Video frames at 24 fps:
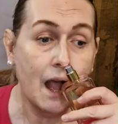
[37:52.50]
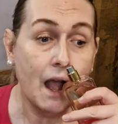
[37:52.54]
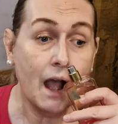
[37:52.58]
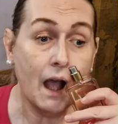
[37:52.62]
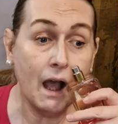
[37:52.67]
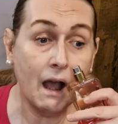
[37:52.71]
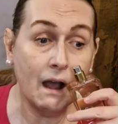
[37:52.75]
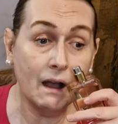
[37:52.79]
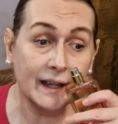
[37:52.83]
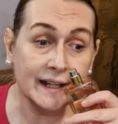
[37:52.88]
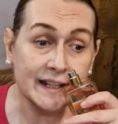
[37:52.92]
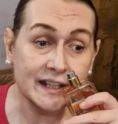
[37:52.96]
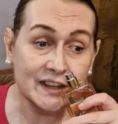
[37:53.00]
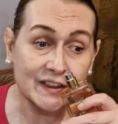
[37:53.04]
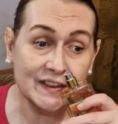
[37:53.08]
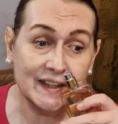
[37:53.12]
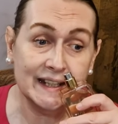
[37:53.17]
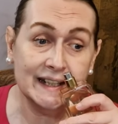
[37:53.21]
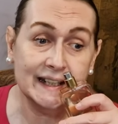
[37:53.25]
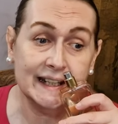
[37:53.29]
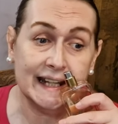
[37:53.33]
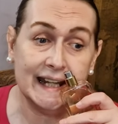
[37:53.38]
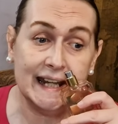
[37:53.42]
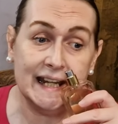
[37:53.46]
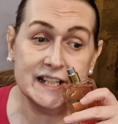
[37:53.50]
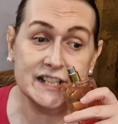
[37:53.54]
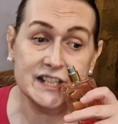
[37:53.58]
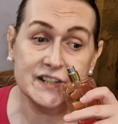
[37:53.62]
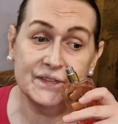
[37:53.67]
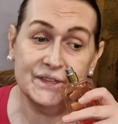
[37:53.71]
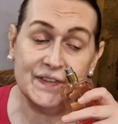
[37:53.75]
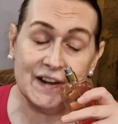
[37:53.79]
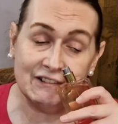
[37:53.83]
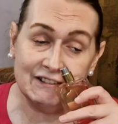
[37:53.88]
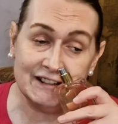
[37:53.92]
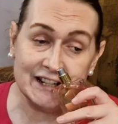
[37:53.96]
I think it's a
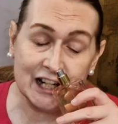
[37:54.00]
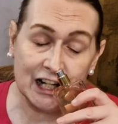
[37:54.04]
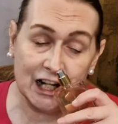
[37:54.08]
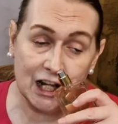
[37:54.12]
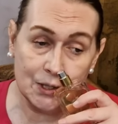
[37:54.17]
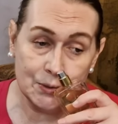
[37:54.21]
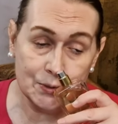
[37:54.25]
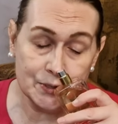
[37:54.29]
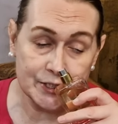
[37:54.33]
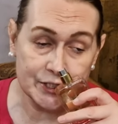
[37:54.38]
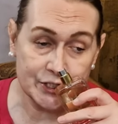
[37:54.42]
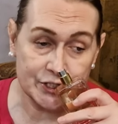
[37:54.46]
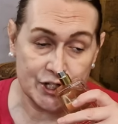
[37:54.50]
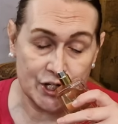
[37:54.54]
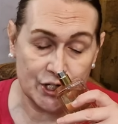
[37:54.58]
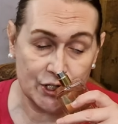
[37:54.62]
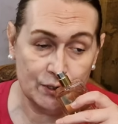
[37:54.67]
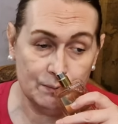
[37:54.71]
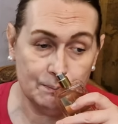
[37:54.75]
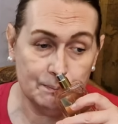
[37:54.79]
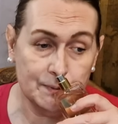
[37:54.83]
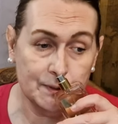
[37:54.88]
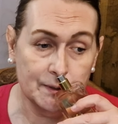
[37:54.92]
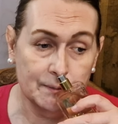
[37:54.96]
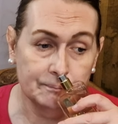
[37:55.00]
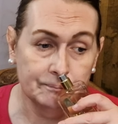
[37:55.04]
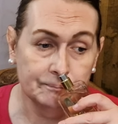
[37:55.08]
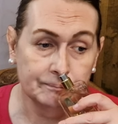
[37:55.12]
very close dupe,